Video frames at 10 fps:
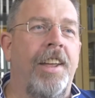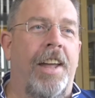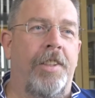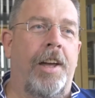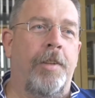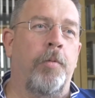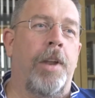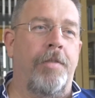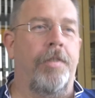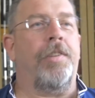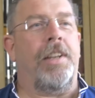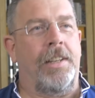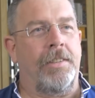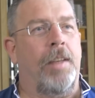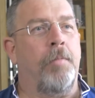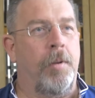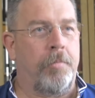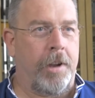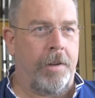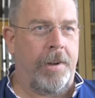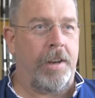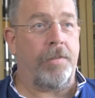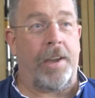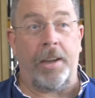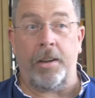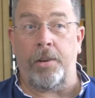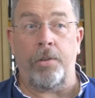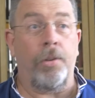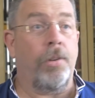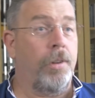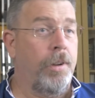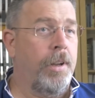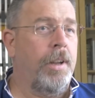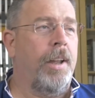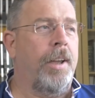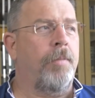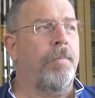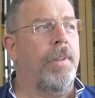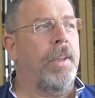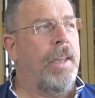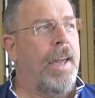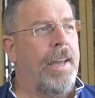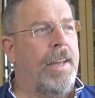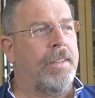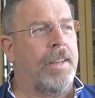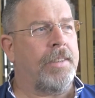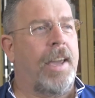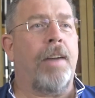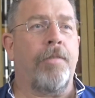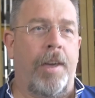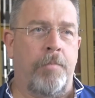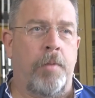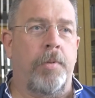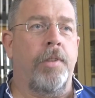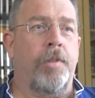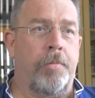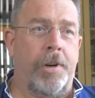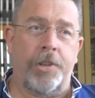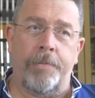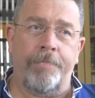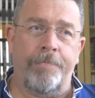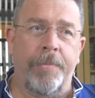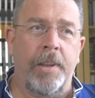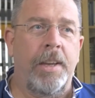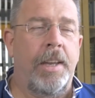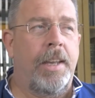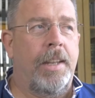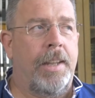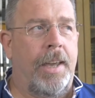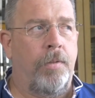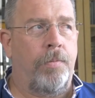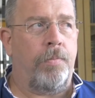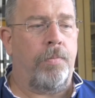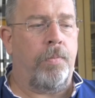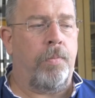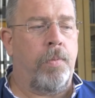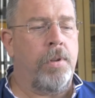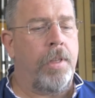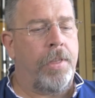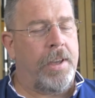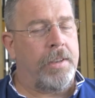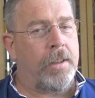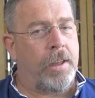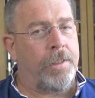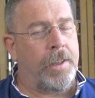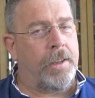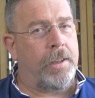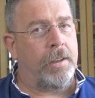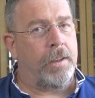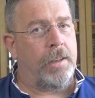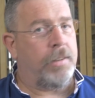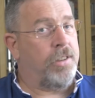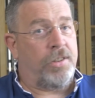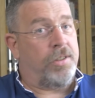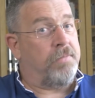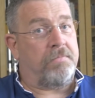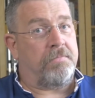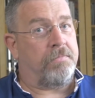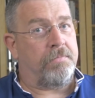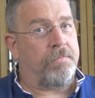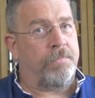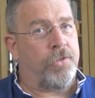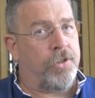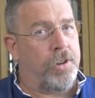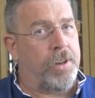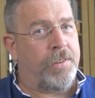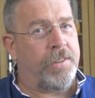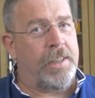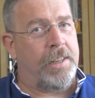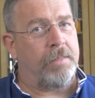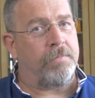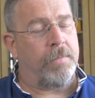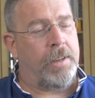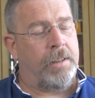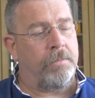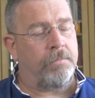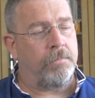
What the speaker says: and whatever feelings that might bring around of anger, or and to have that moment of depression. Now, one of the things that I think is just true, and I've seen it in